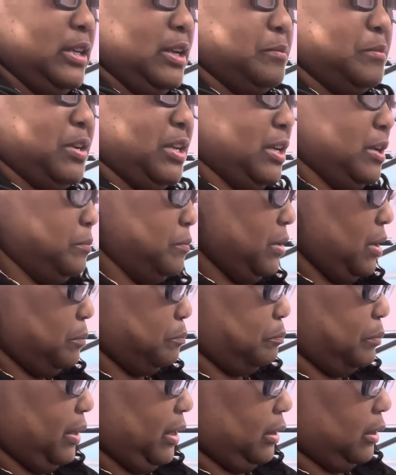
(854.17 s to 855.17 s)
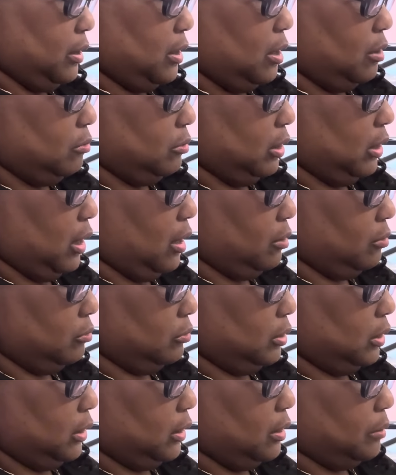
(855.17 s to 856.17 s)
let me give me a pick going
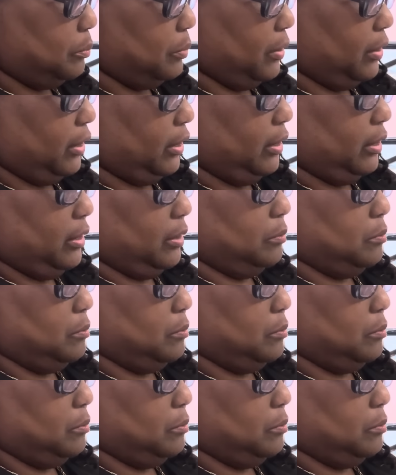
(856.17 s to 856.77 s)
on up in here.